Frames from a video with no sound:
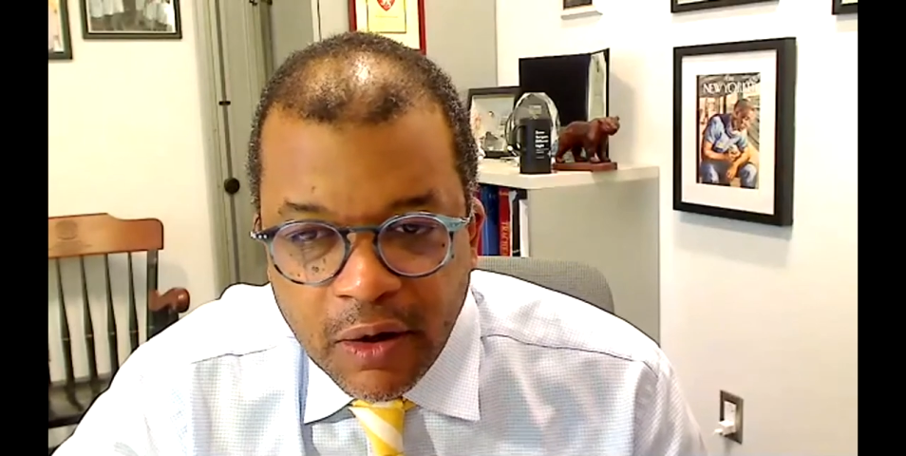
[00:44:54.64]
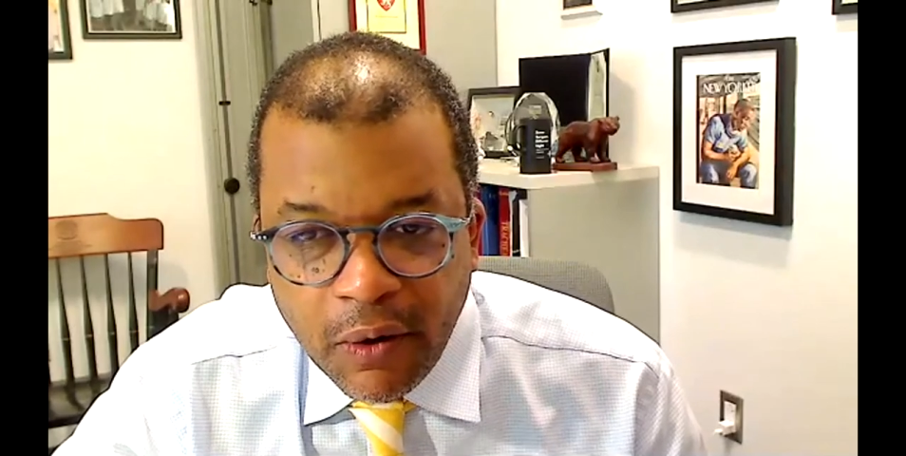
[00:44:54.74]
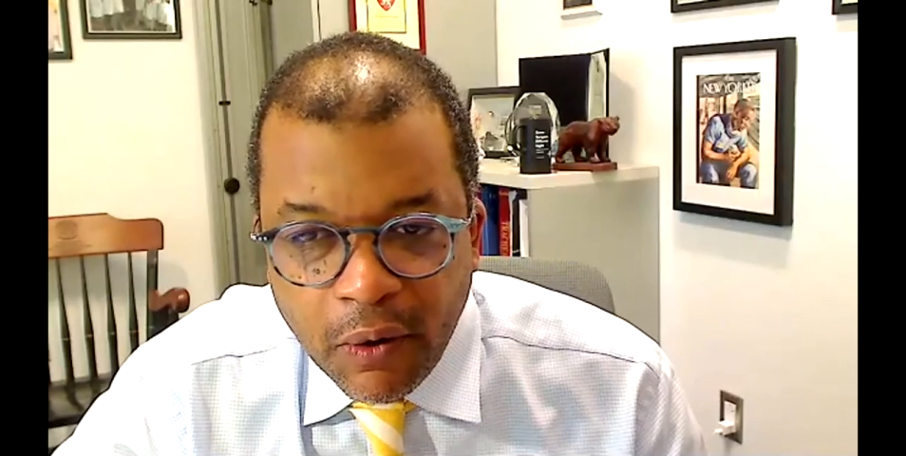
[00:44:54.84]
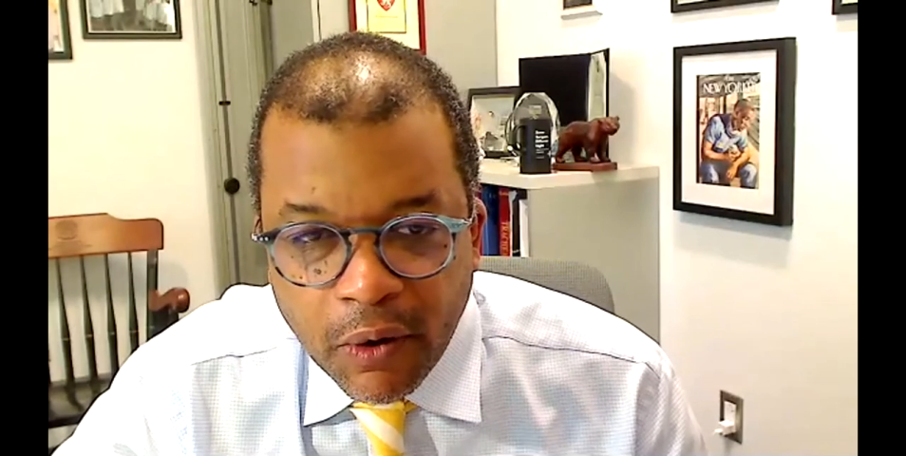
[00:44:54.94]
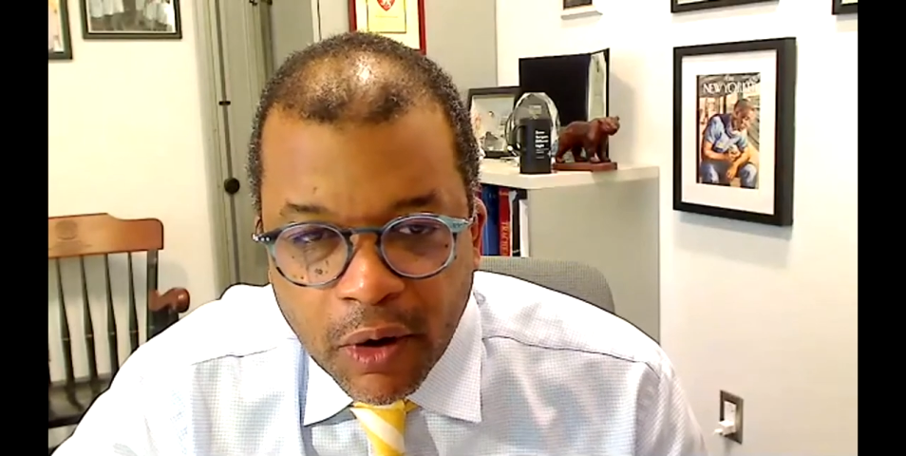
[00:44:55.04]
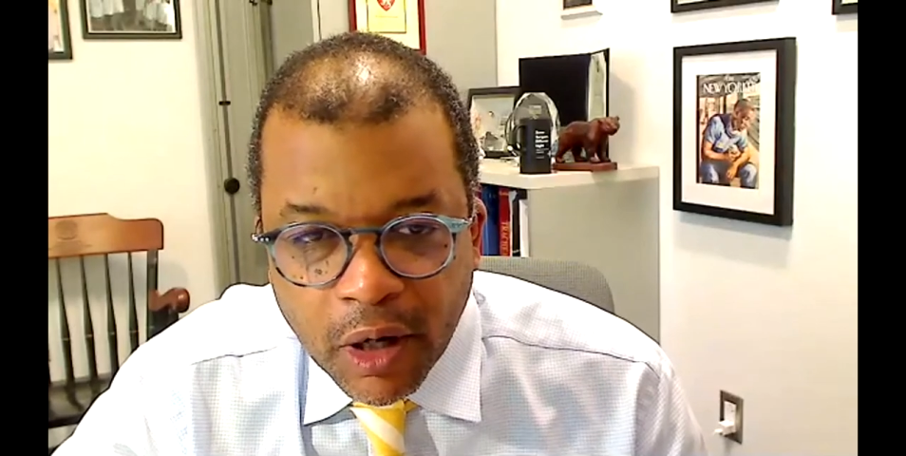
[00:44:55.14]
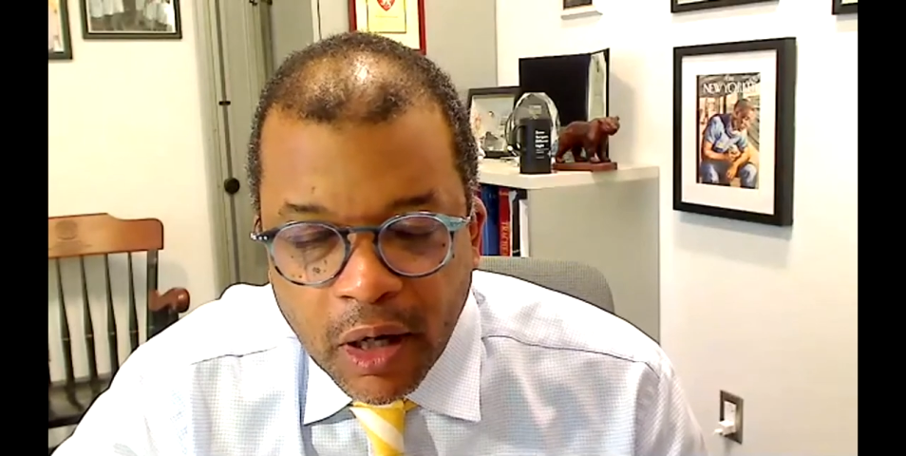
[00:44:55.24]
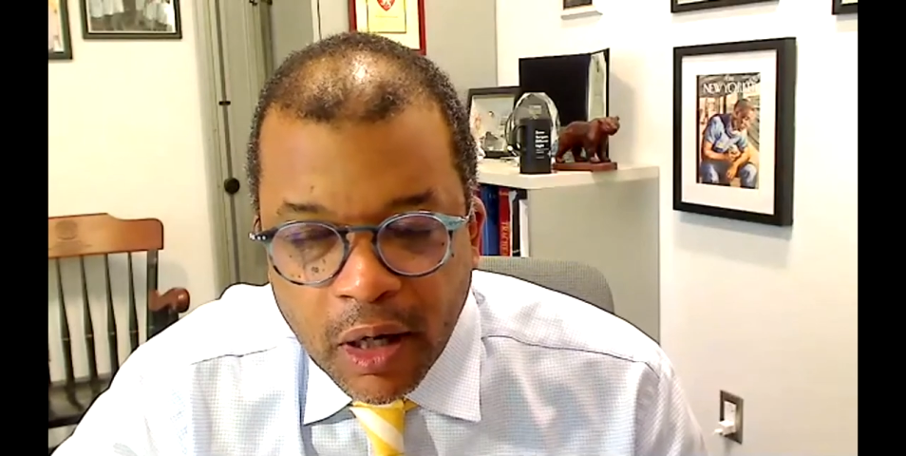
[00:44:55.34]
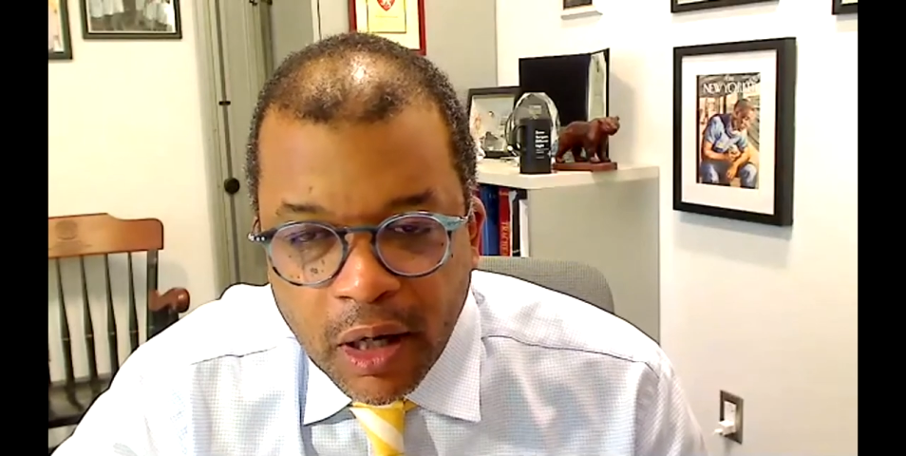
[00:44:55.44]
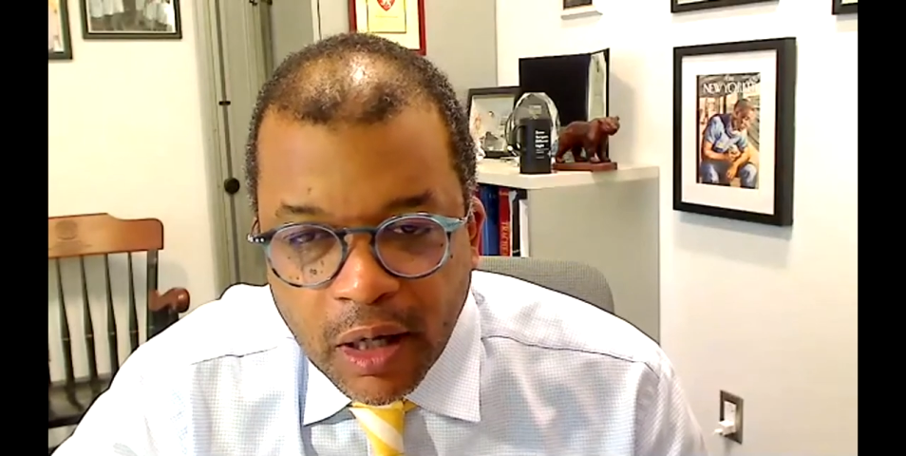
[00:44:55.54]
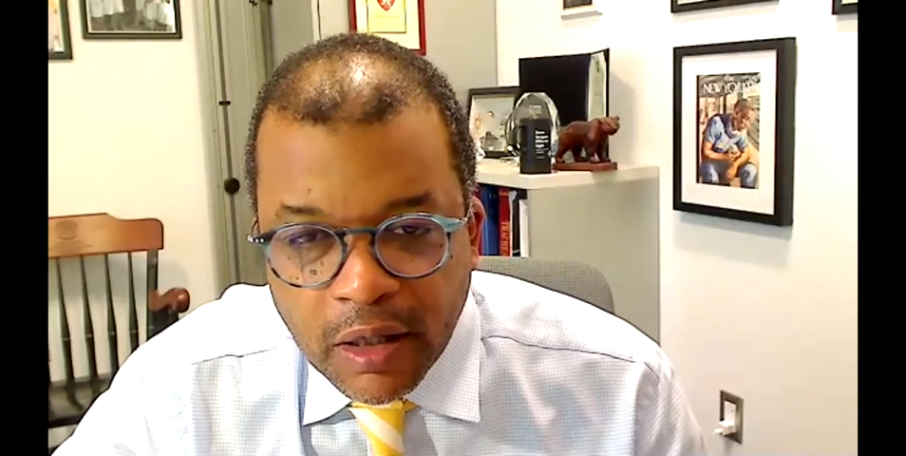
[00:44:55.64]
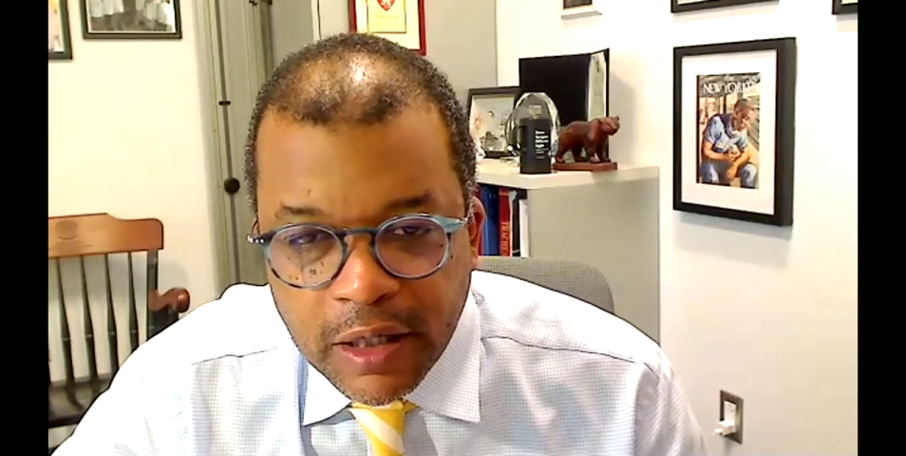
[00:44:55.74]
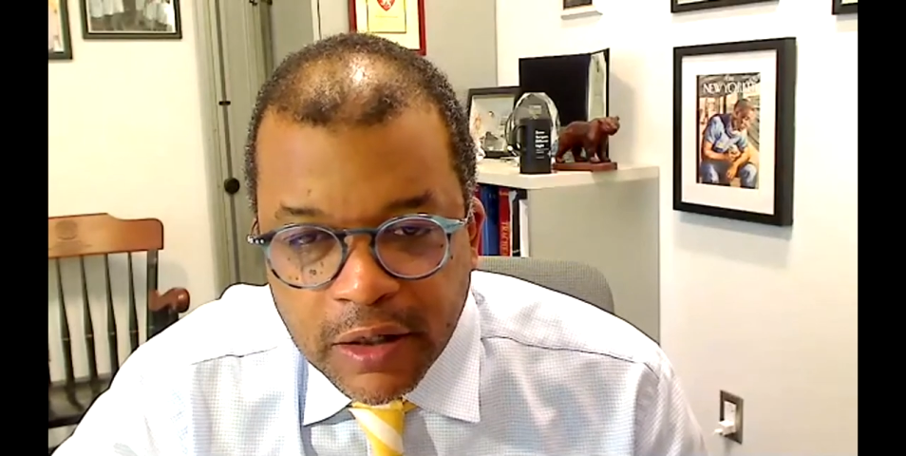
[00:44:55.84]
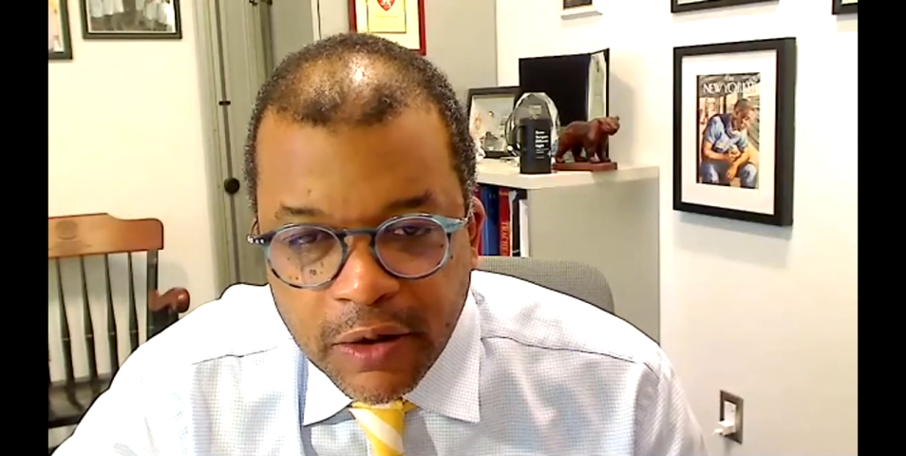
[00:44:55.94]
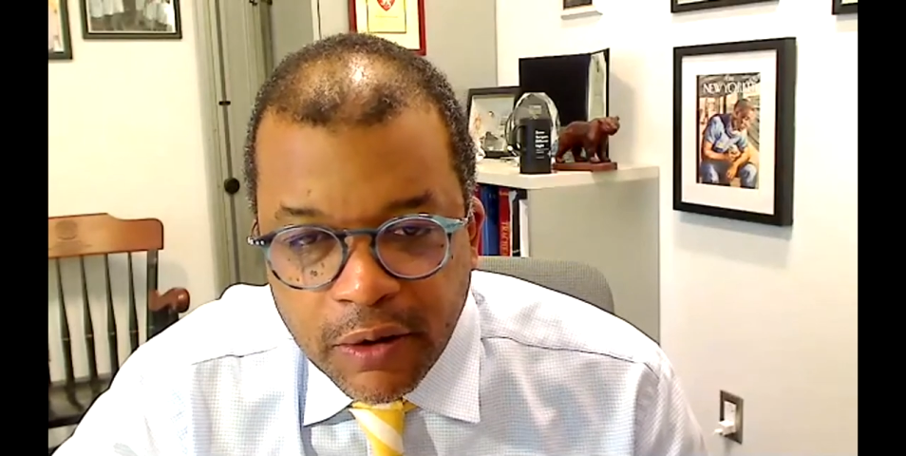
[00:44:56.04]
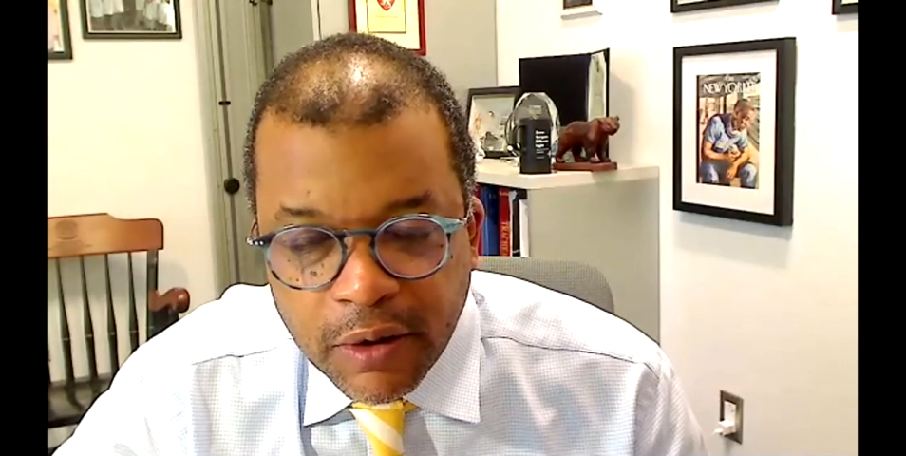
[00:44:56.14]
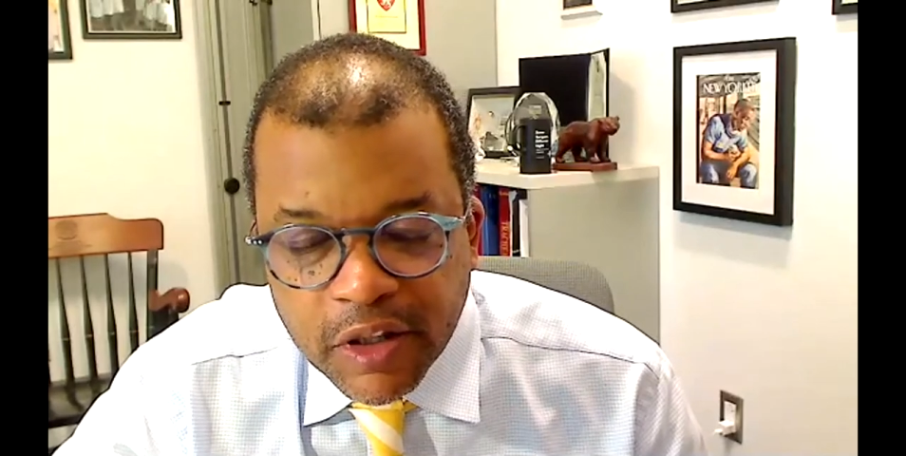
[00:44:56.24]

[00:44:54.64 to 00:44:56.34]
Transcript: or a, a clinical